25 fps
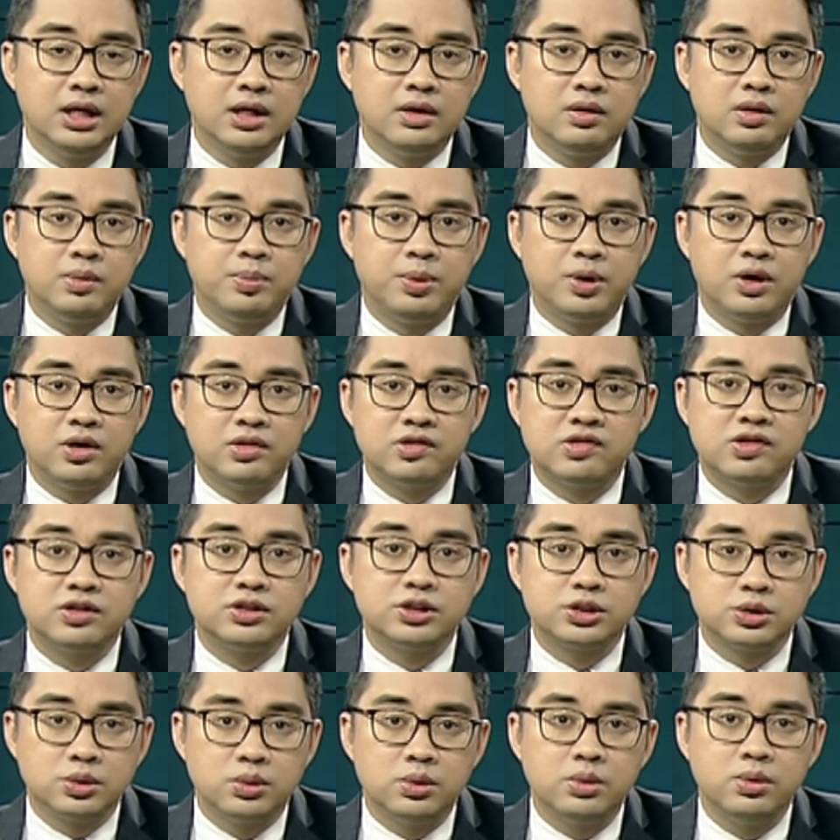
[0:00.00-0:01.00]
Reports
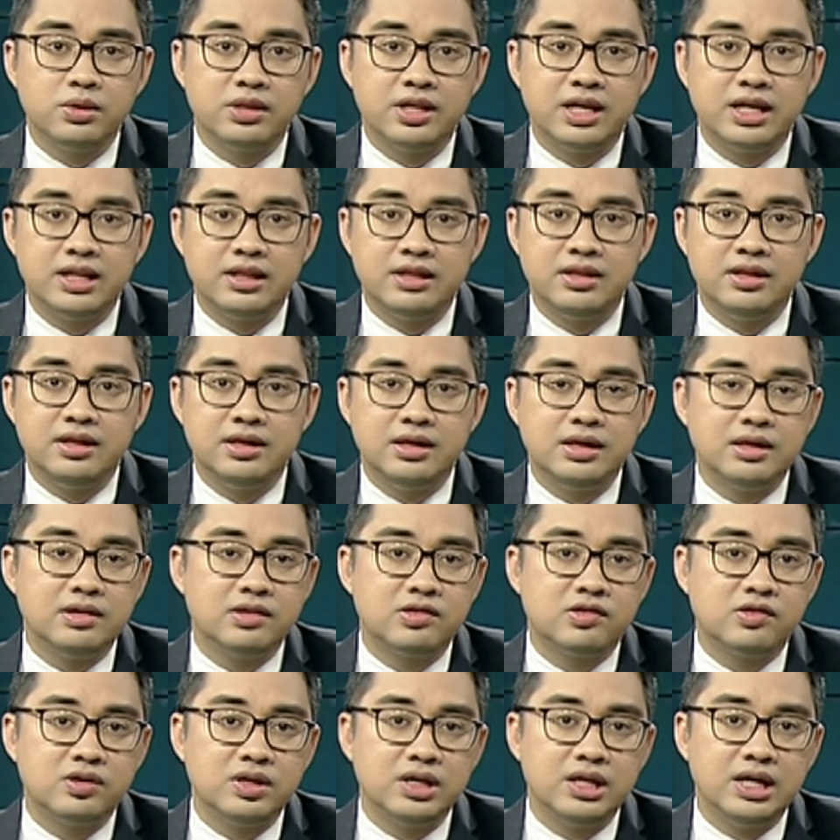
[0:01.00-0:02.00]
show that the
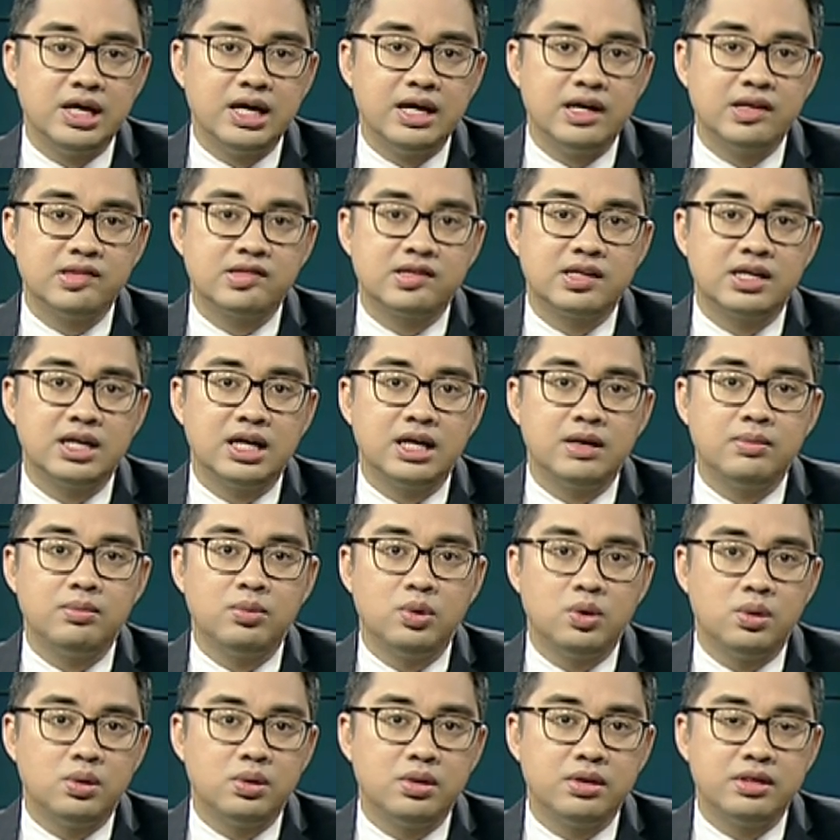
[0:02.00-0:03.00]
industry has cut
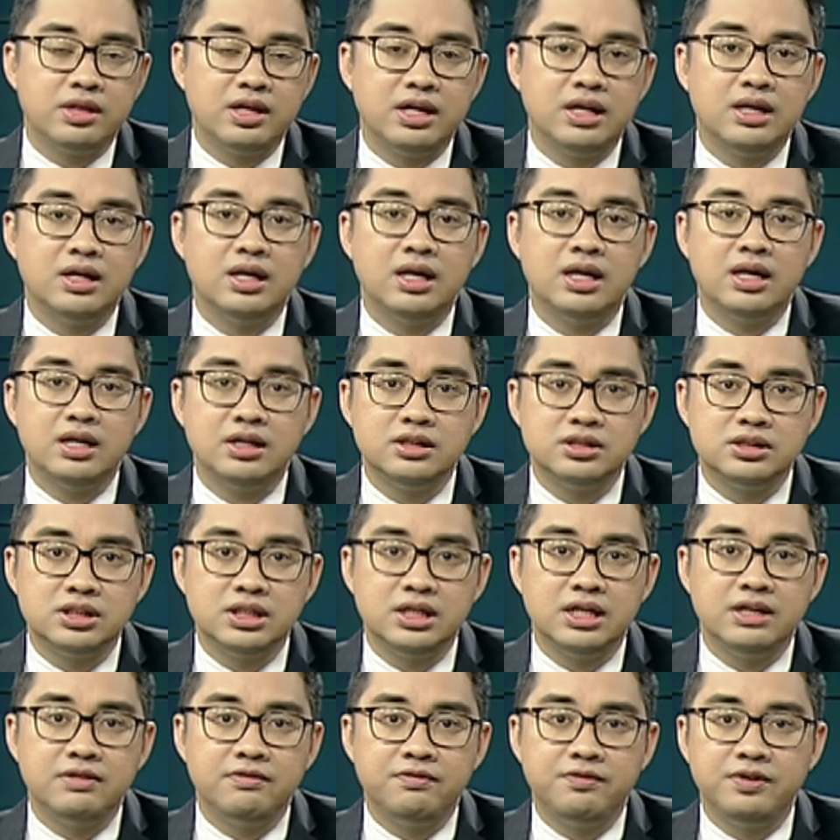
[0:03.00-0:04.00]
more than
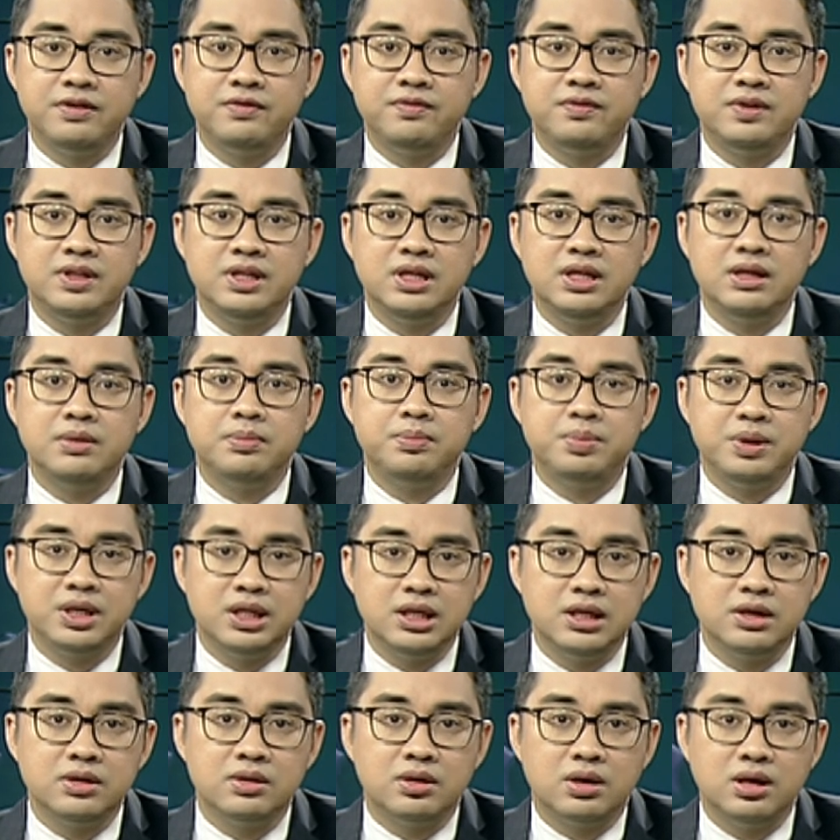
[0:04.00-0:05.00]
$150
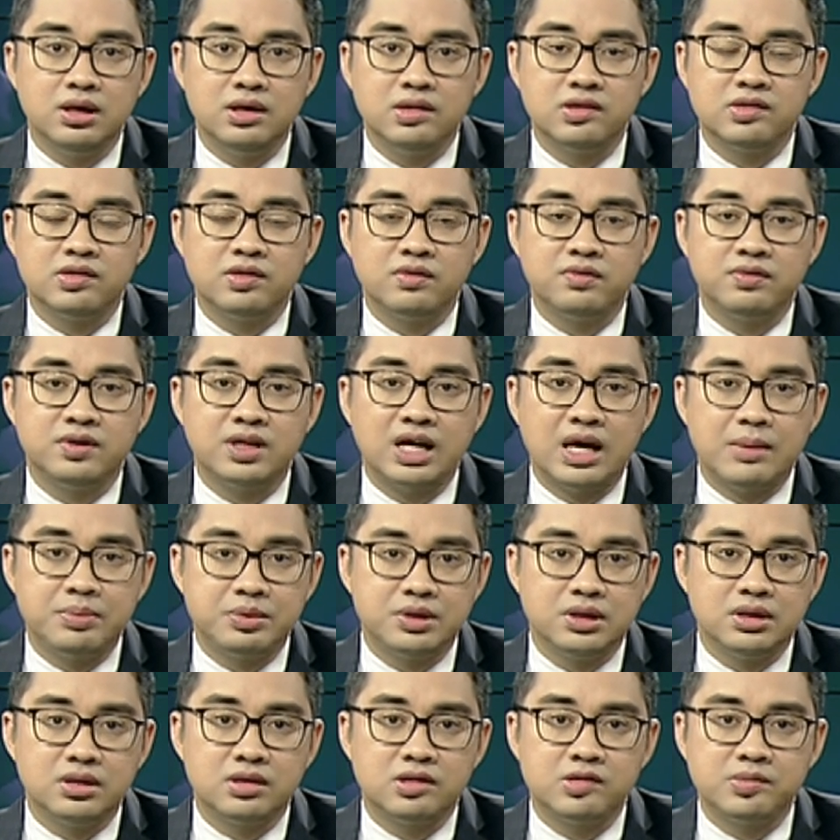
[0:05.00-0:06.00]
billion of
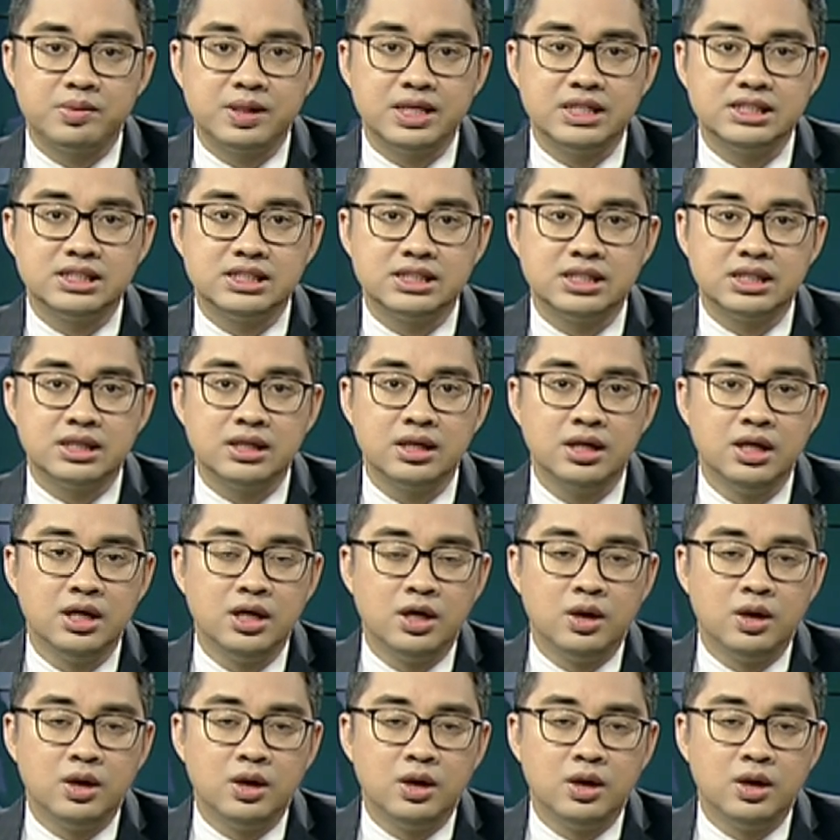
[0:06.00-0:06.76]
capital expenditure,